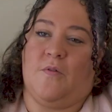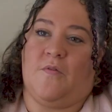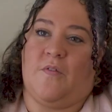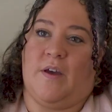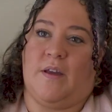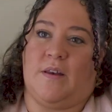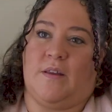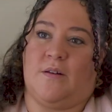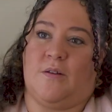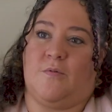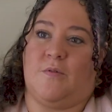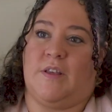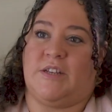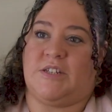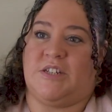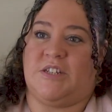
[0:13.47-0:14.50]
finding a
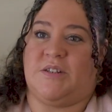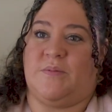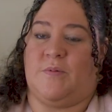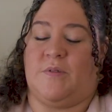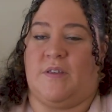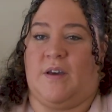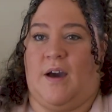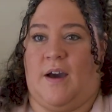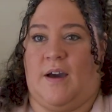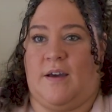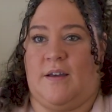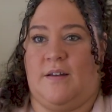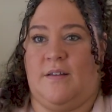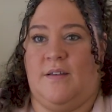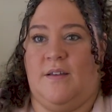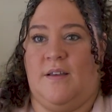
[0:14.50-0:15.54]
relationship with
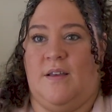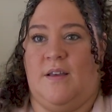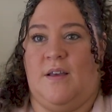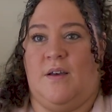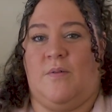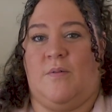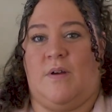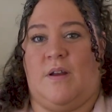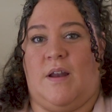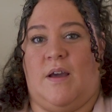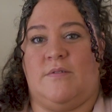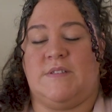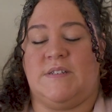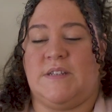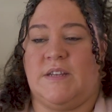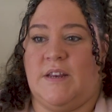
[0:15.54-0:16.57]
God when I
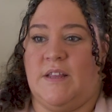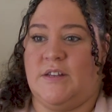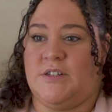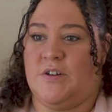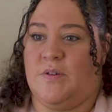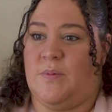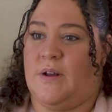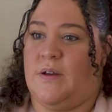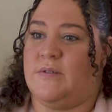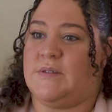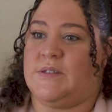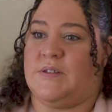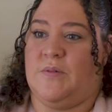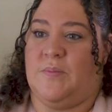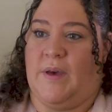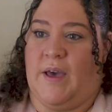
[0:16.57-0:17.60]
was a teenager, but I was
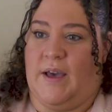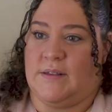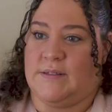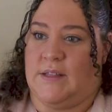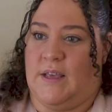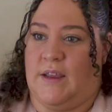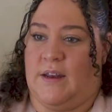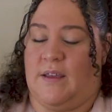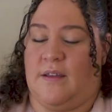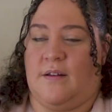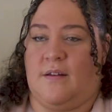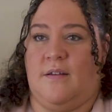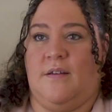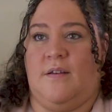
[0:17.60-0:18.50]
still backsliding.